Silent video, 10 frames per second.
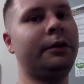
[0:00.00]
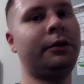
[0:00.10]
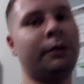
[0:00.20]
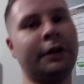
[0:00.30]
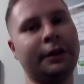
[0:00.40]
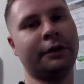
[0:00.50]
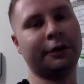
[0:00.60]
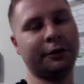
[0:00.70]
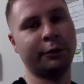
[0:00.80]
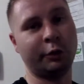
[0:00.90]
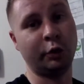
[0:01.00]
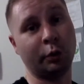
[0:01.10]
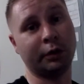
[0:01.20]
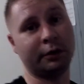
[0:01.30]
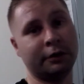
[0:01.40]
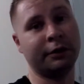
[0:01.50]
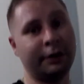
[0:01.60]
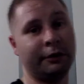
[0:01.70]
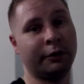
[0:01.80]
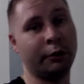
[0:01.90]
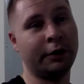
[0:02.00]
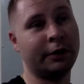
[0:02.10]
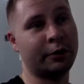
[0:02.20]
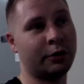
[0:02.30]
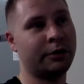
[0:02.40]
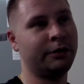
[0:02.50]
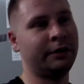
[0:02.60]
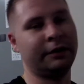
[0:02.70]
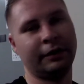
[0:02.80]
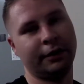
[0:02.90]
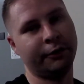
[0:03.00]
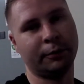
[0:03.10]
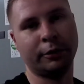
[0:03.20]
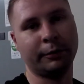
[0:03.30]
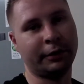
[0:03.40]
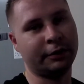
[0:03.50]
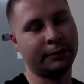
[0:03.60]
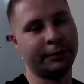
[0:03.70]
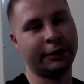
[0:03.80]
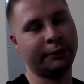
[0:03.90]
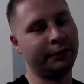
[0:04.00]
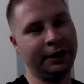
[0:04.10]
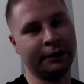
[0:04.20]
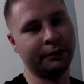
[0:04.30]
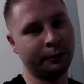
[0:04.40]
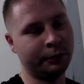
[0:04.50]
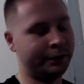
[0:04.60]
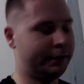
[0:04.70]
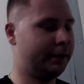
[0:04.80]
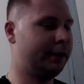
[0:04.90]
to let the customer store the car here in the garage since they live in an apartment complex without one.